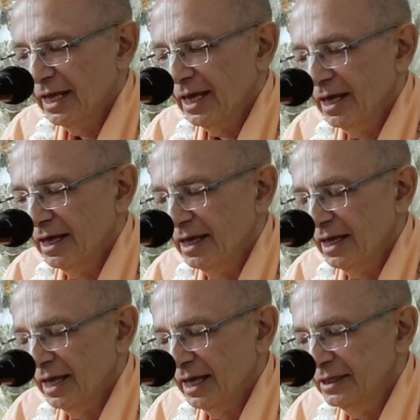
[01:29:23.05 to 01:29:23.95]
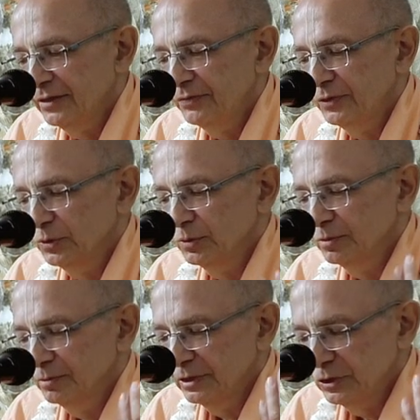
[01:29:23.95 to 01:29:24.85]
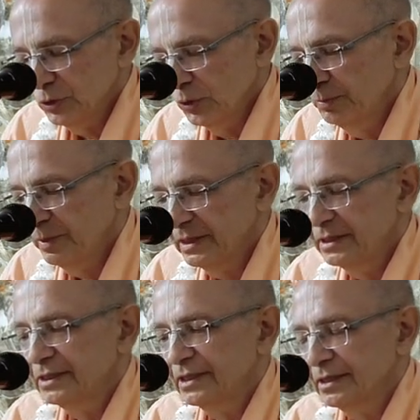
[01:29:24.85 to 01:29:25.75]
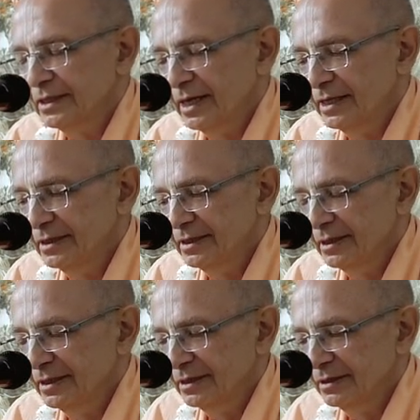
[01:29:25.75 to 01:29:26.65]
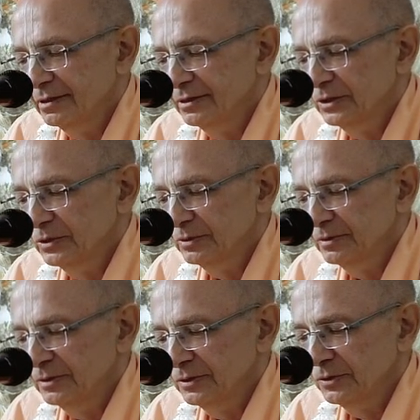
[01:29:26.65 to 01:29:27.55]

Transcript: uh, and if you enjoy preaching, and uh, you know,